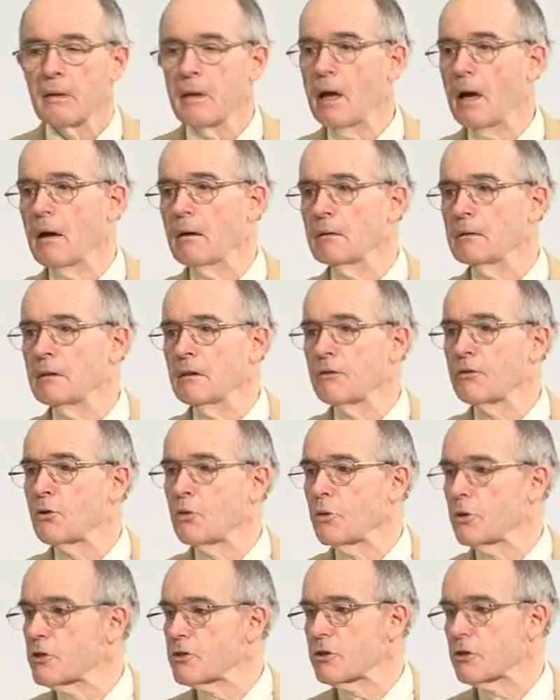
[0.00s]
Now, of
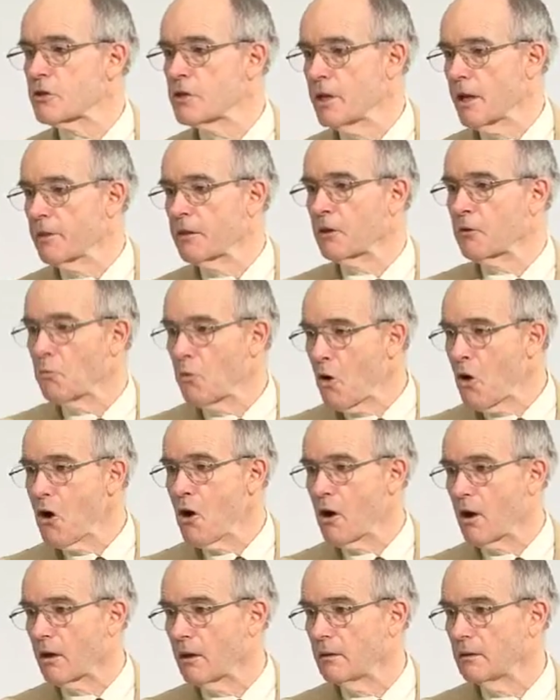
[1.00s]
course, there's nothing
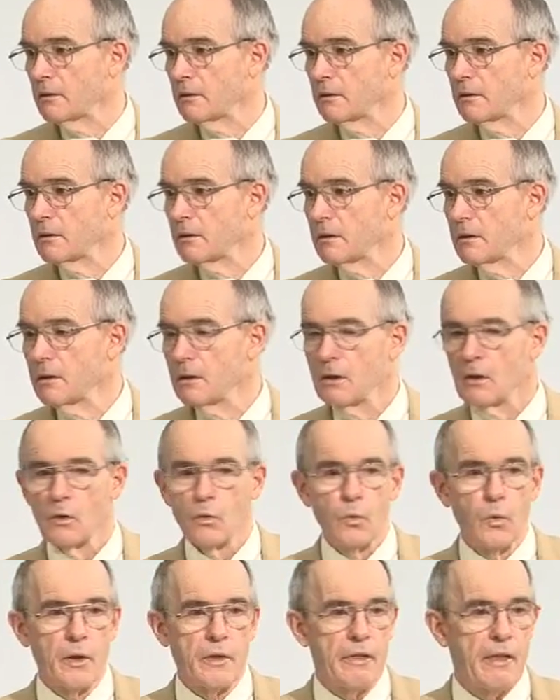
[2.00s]
wrong
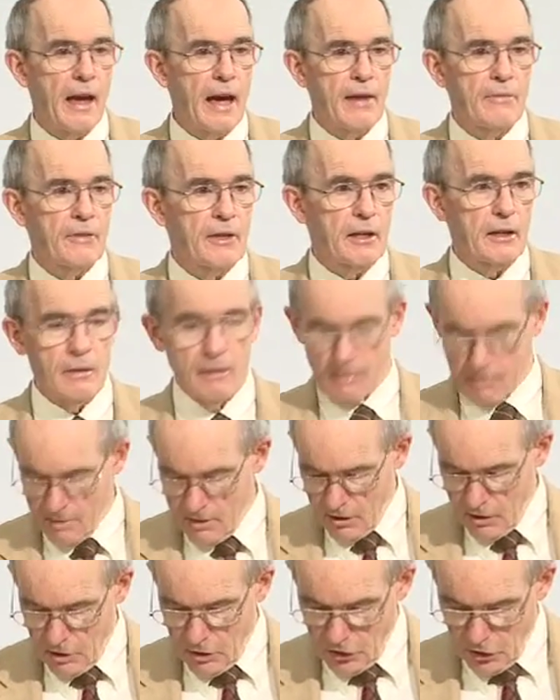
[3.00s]
with having
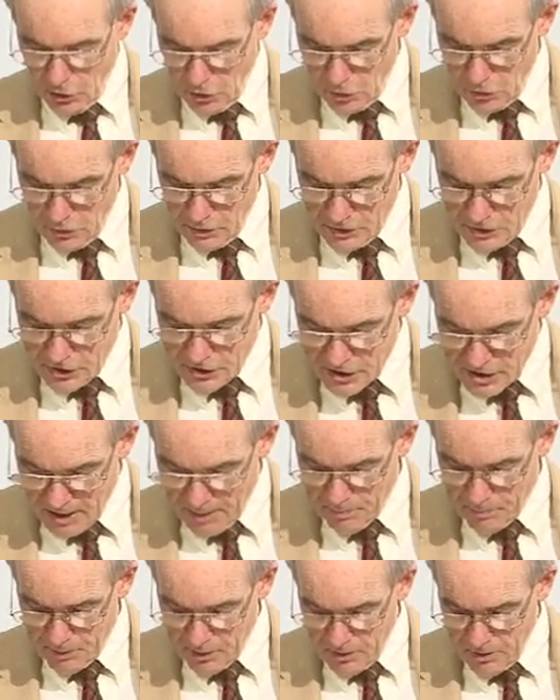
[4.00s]
the Lord's
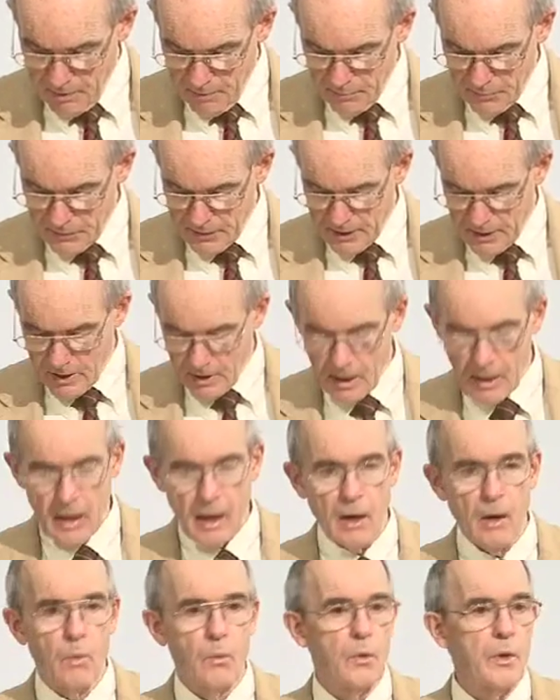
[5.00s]
Supper
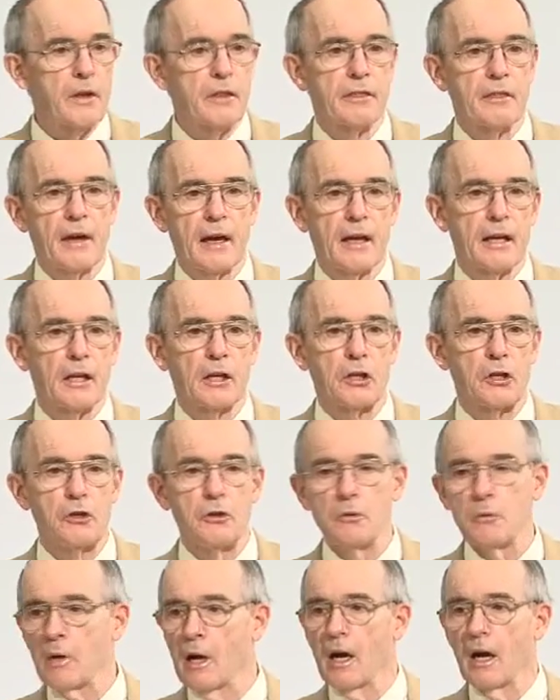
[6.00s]
uh, with an
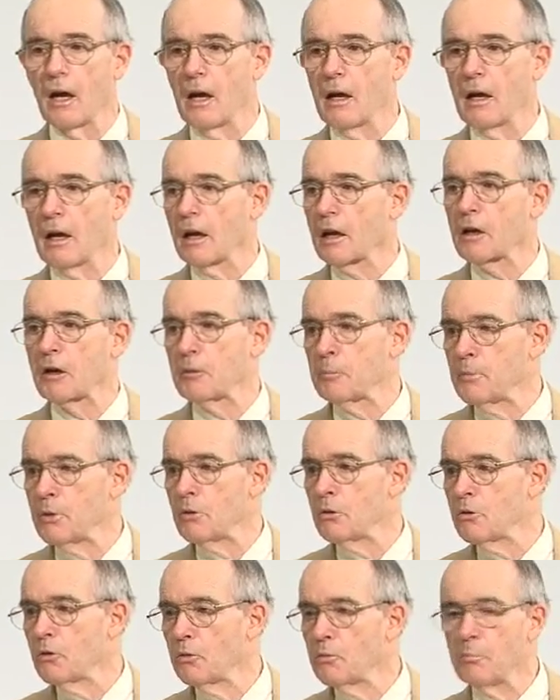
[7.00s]
acu- uh, a
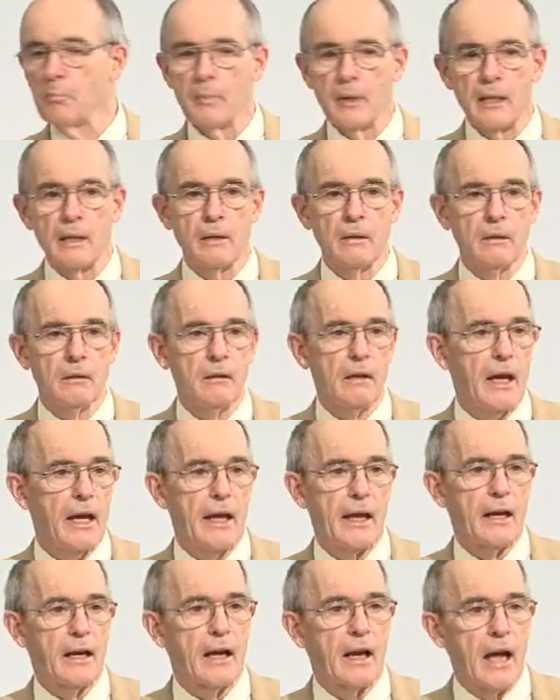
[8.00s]
communal meal,
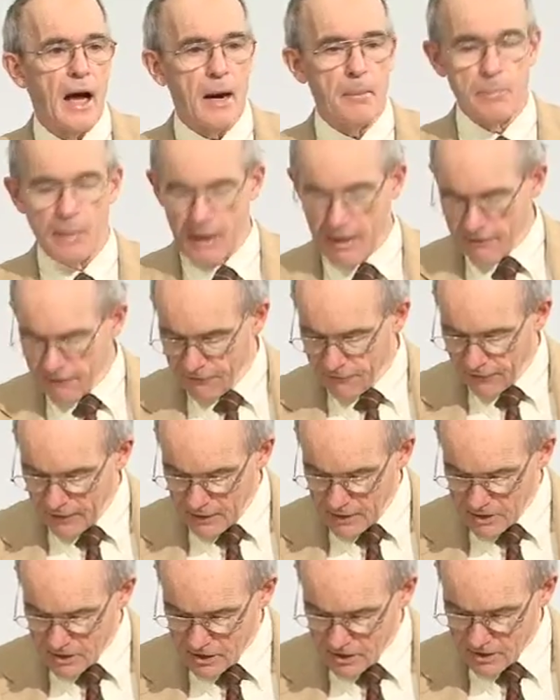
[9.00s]
an agape
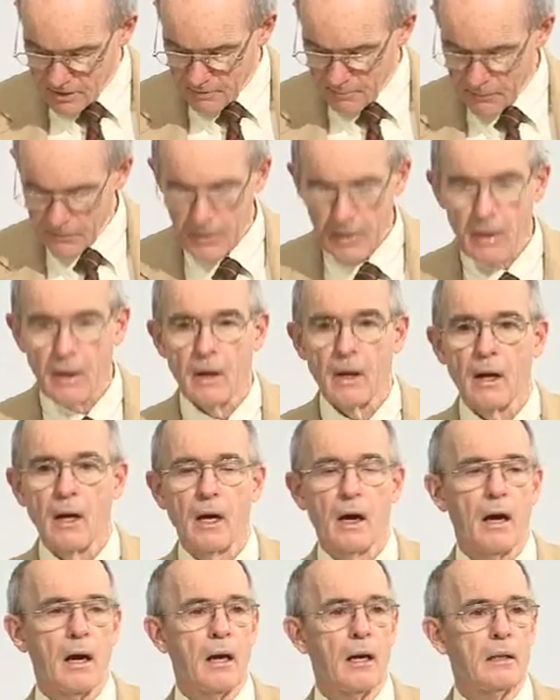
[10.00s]
feast.
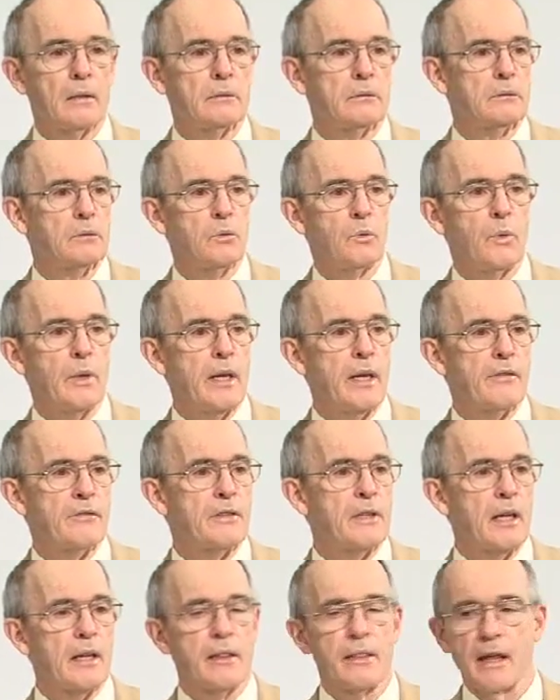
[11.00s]
Uh, we
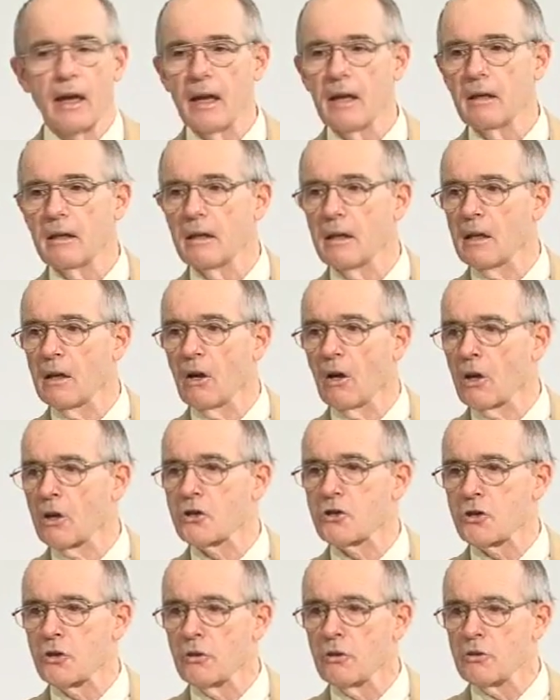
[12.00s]
have done that in our
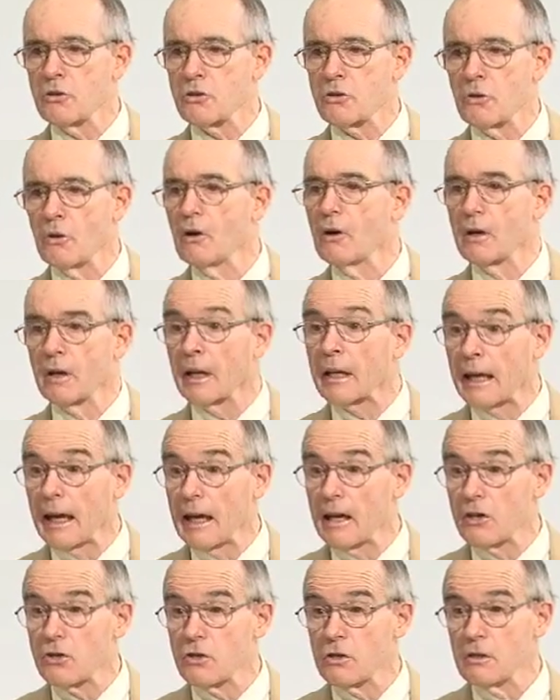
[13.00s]
church on
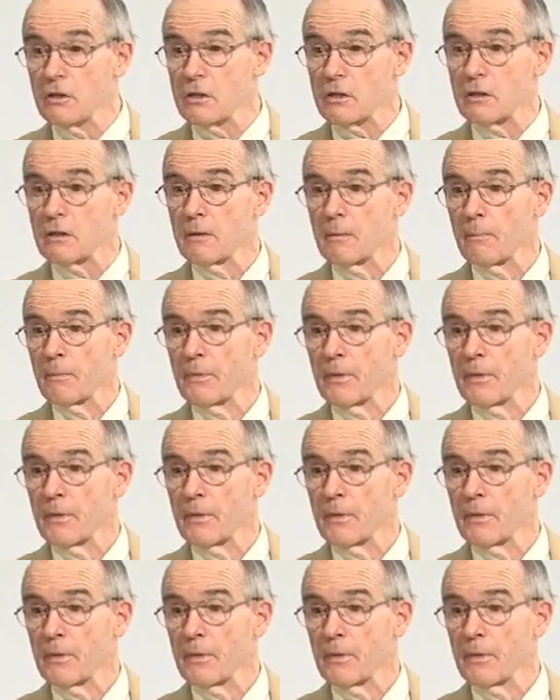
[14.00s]
occasions.